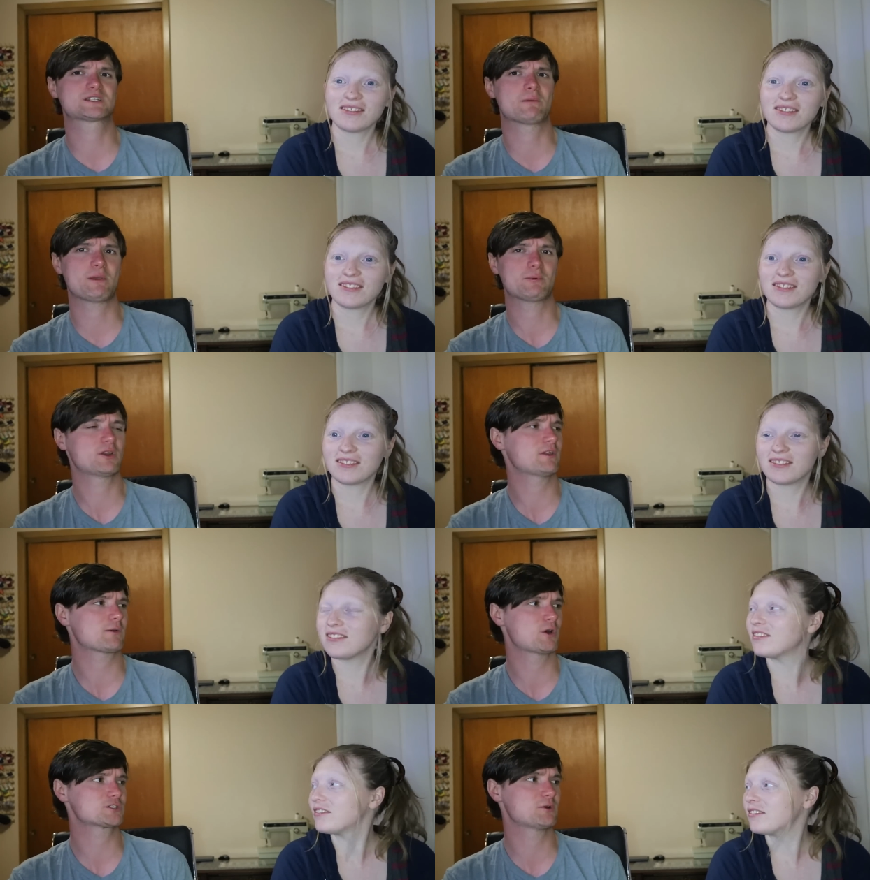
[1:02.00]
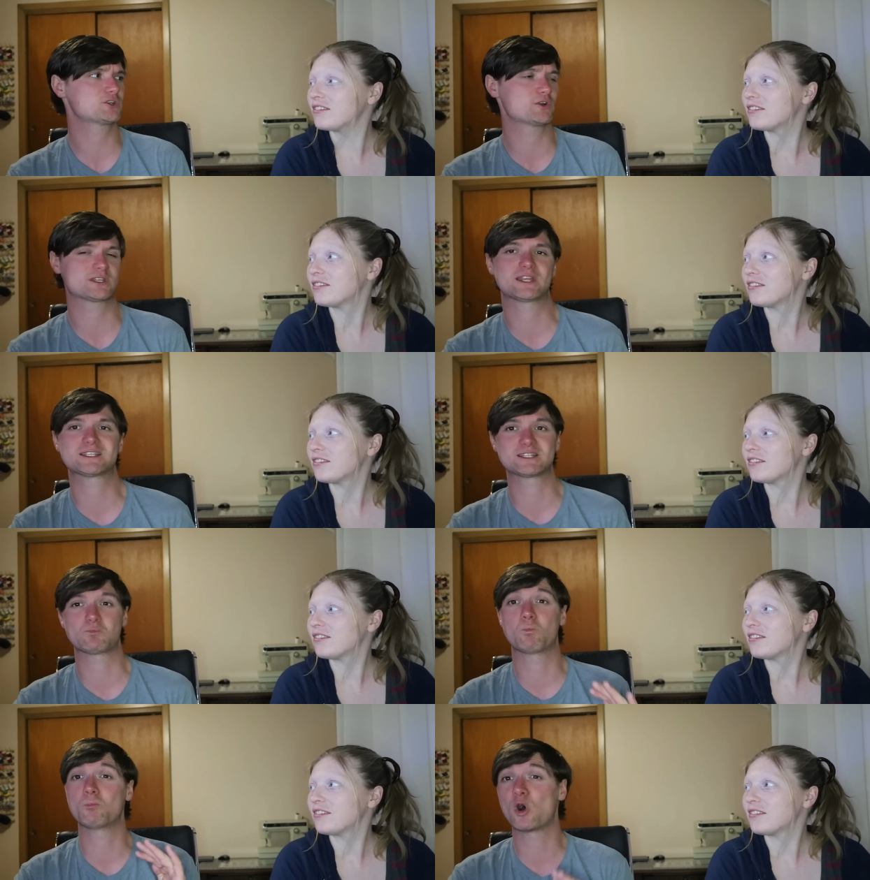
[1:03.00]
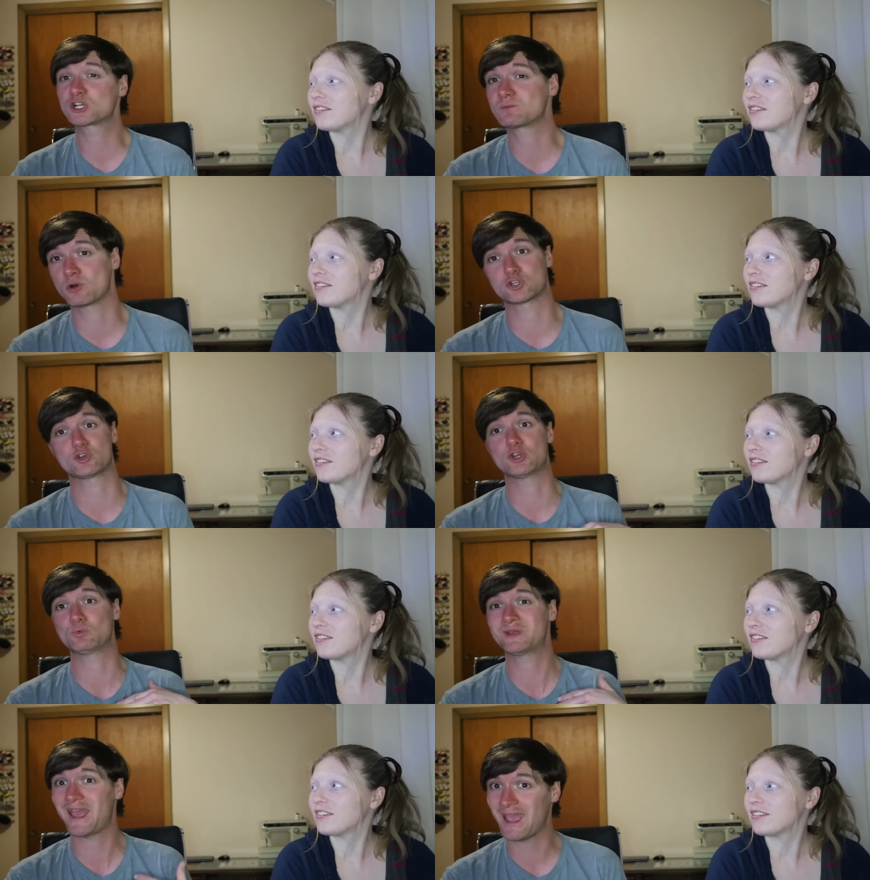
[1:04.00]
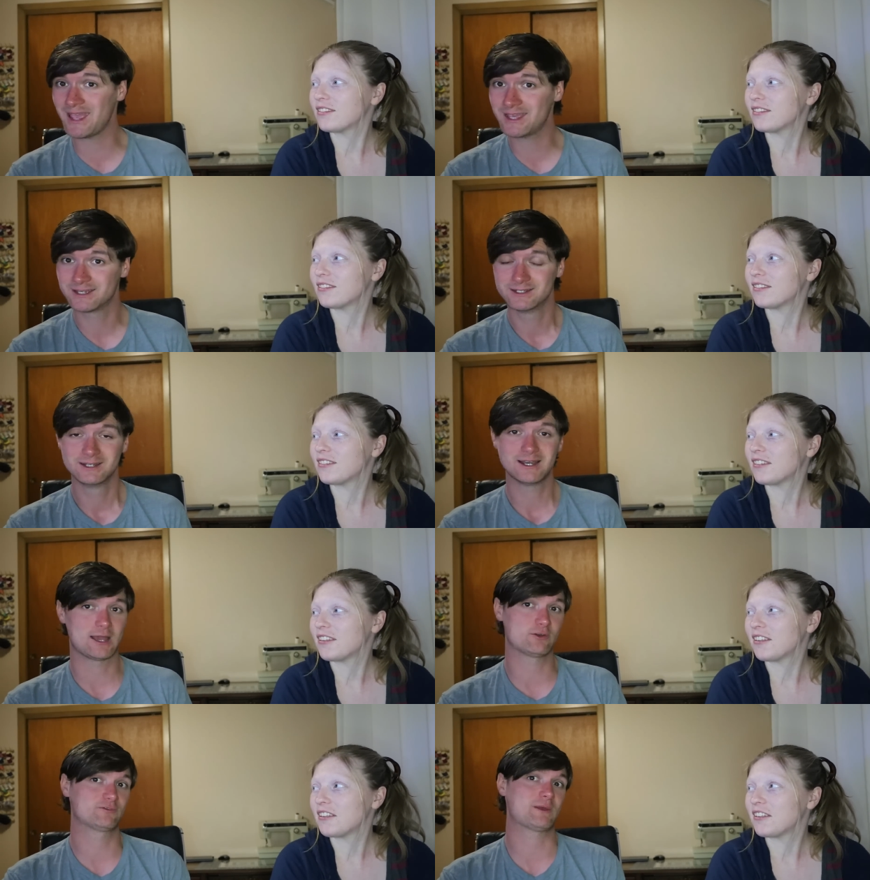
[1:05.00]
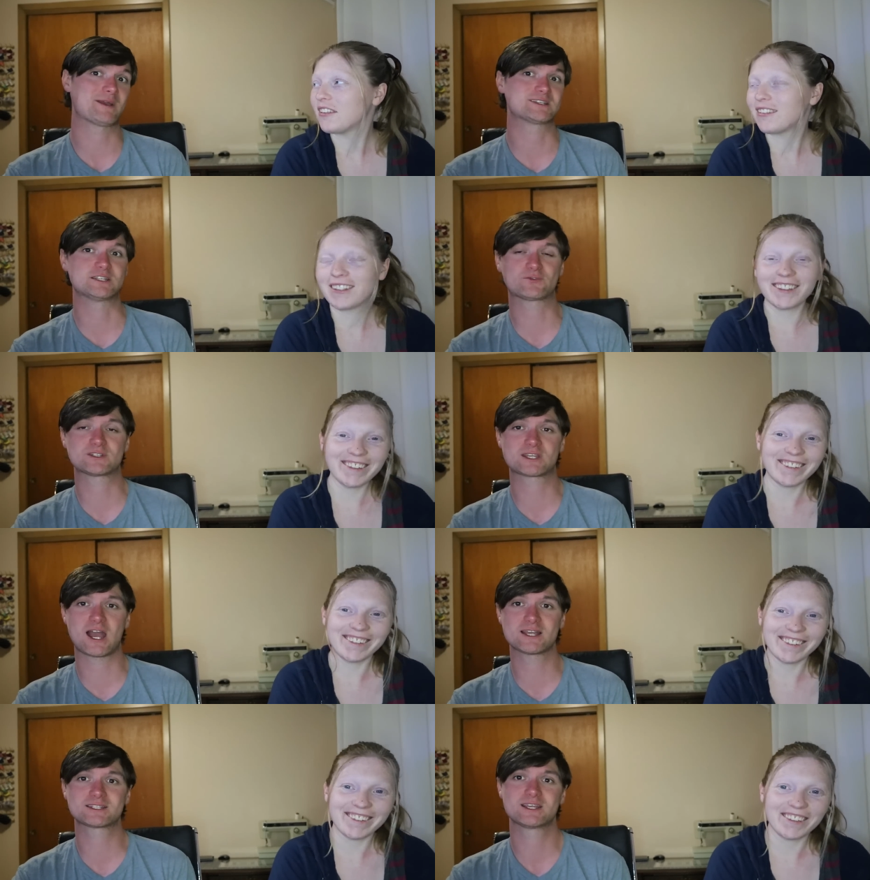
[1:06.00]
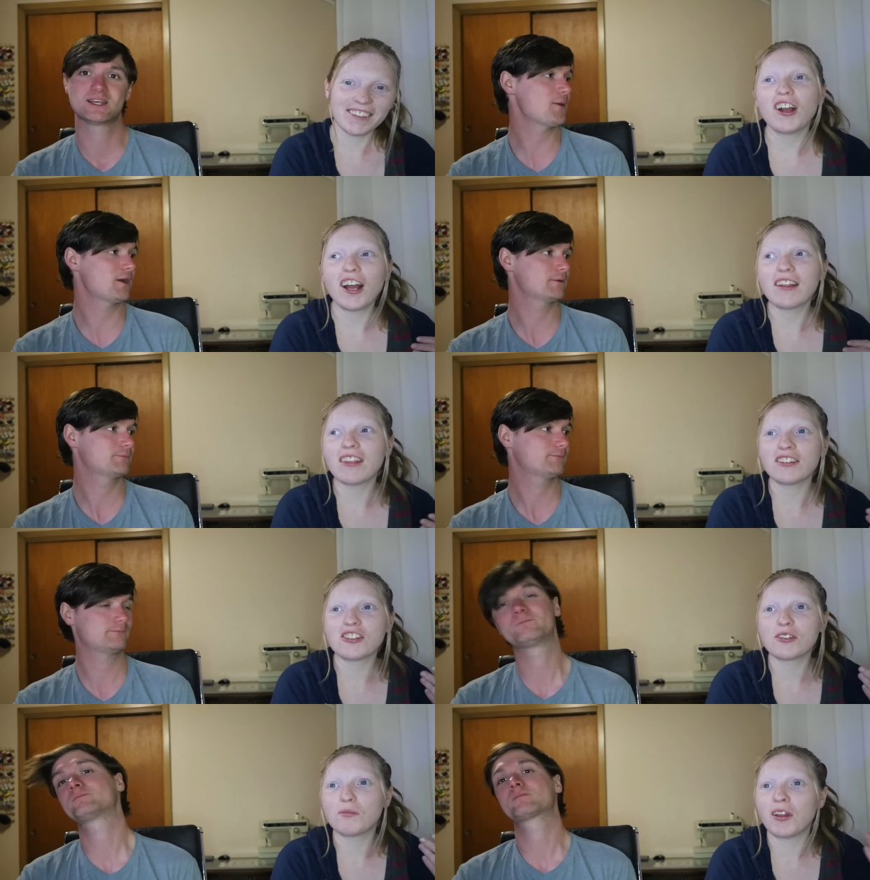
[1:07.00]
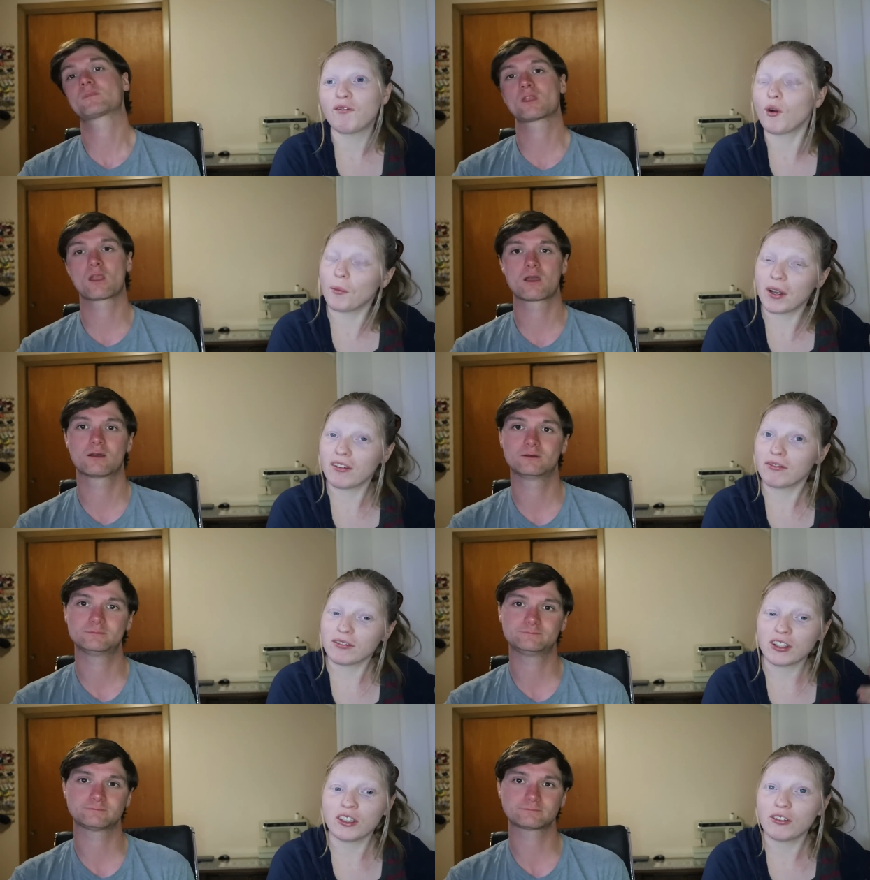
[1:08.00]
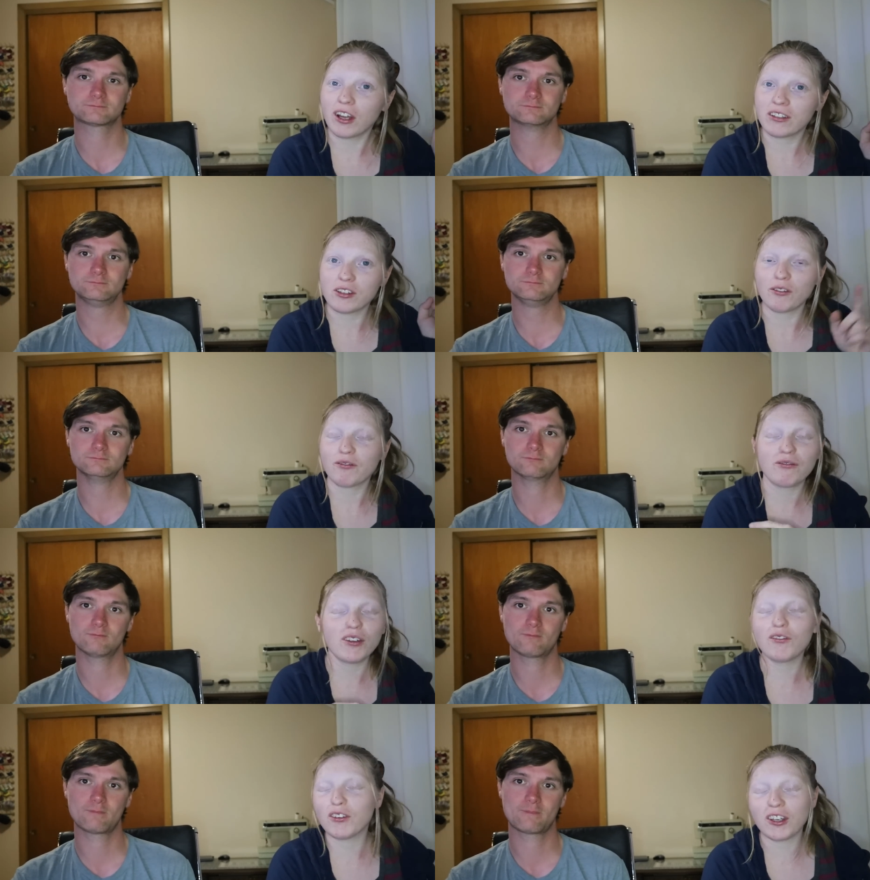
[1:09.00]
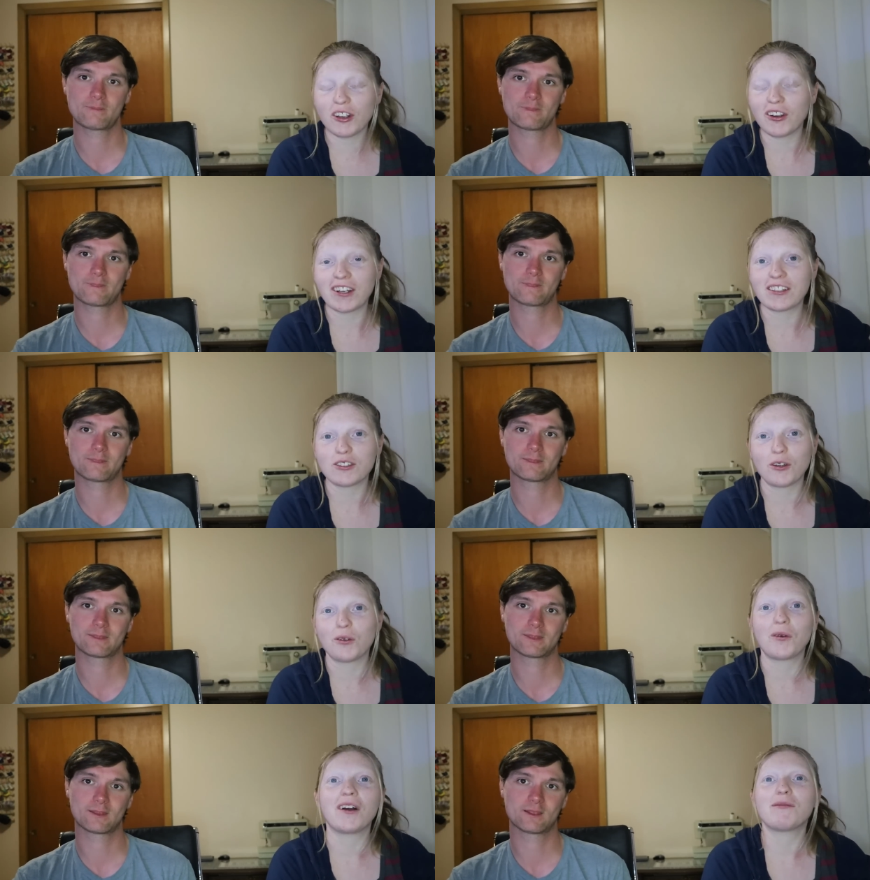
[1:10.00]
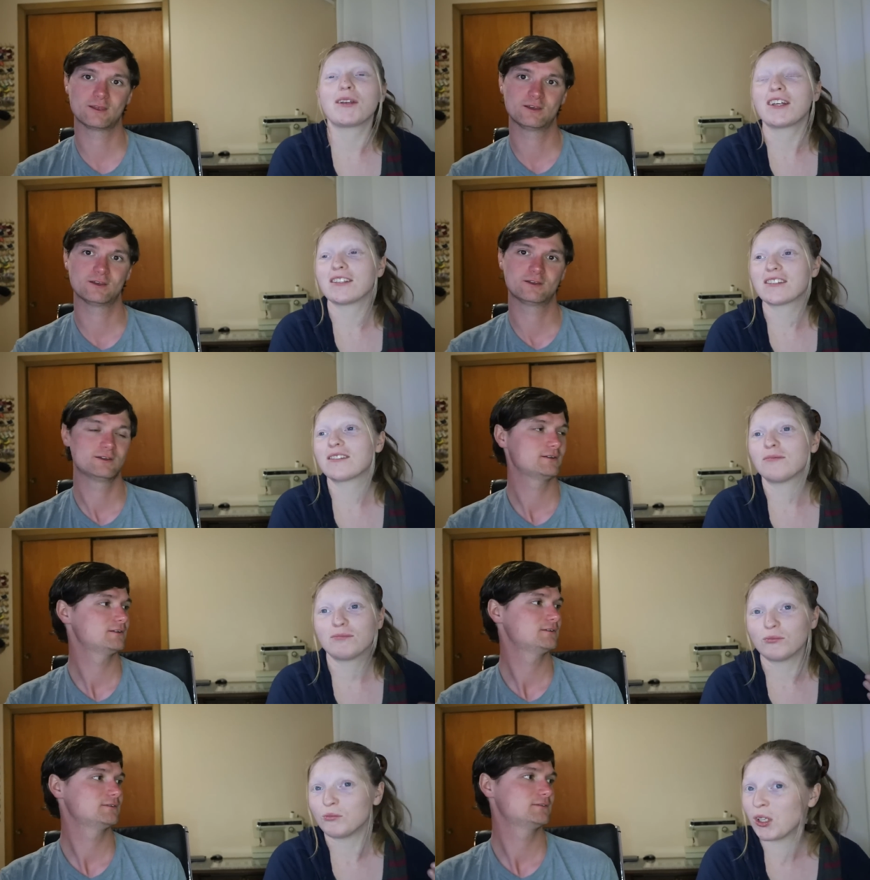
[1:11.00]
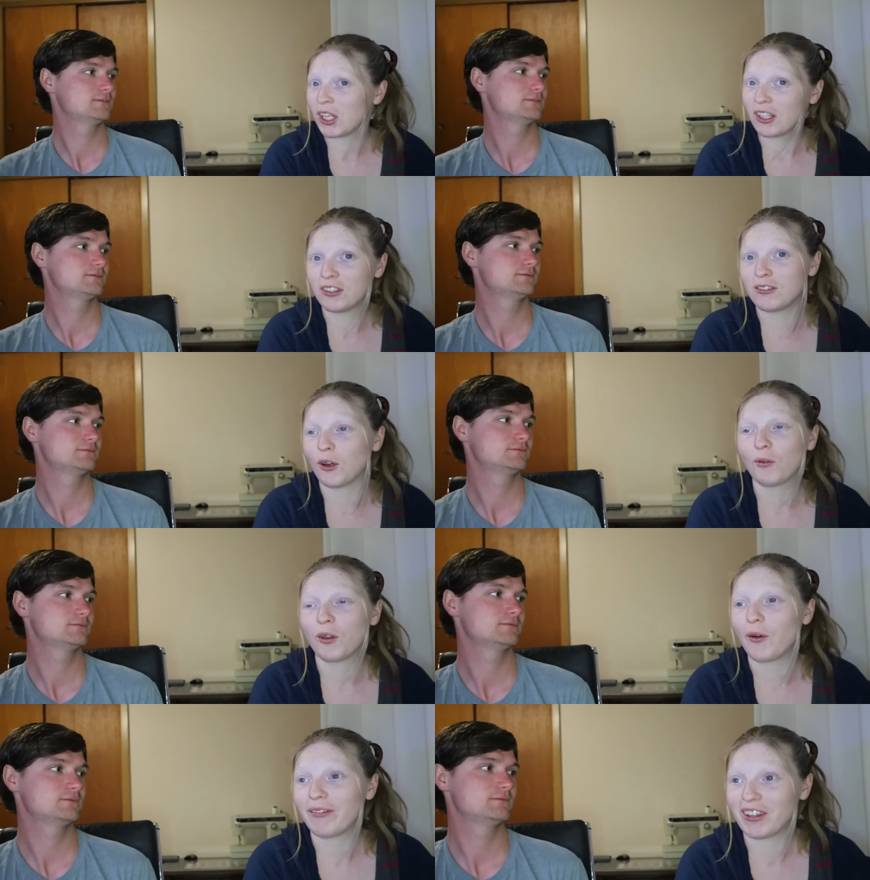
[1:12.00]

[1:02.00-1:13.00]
Speaker 1: some people don't like WatchMojo. This is WatchMojo UK. I don't know if that makes a difference, guys. For anyway. us,
Speaker 2: it's just informative, and you guys are feel free to correct us all you want because we don't know